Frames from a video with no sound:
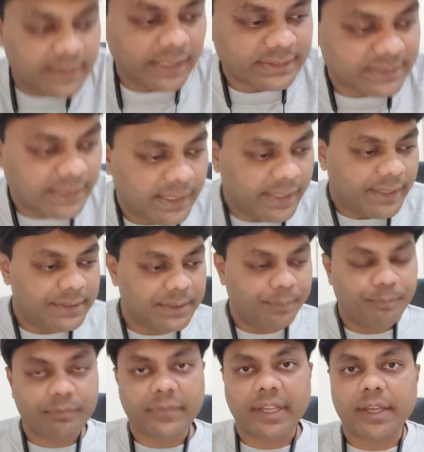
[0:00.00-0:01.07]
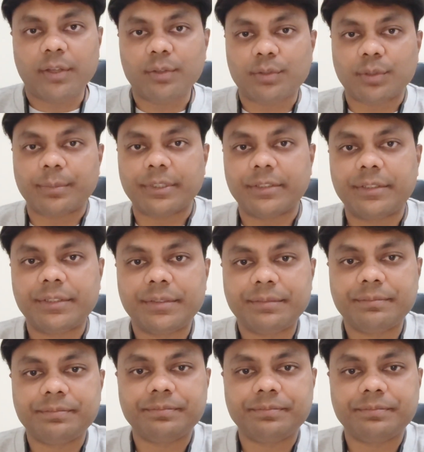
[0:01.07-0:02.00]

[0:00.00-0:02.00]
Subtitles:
That's it, guys. Thank you so much.